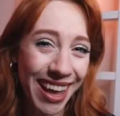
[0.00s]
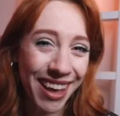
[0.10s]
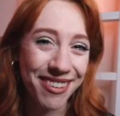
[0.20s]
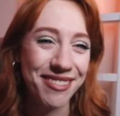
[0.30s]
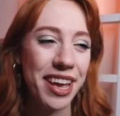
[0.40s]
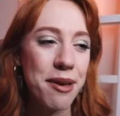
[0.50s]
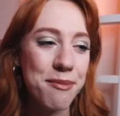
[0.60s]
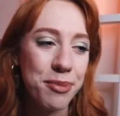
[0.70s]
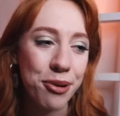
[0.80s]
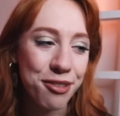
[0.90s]

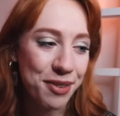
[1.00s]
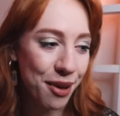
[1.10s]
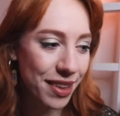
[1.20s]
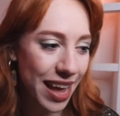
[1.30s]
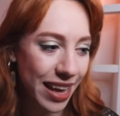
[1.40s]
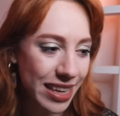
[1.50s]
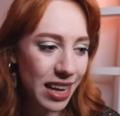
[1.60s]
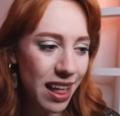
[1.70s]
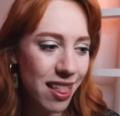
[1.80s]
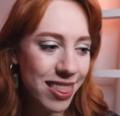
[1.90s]
it both felt like
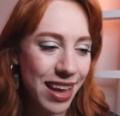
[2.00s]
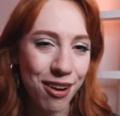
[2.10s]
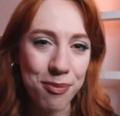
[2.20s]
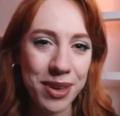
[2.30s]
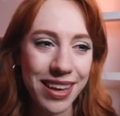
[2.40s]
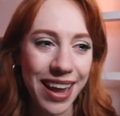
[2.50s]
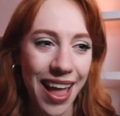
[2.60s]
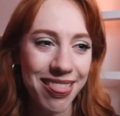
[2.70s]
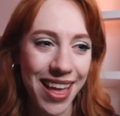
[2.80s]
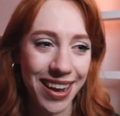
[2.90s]
therapy
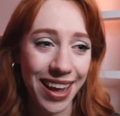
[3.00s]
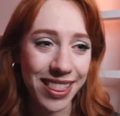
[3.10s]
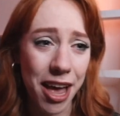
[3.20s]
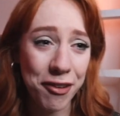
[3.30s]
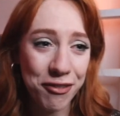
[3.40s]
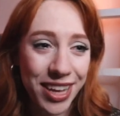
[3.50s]
and then I left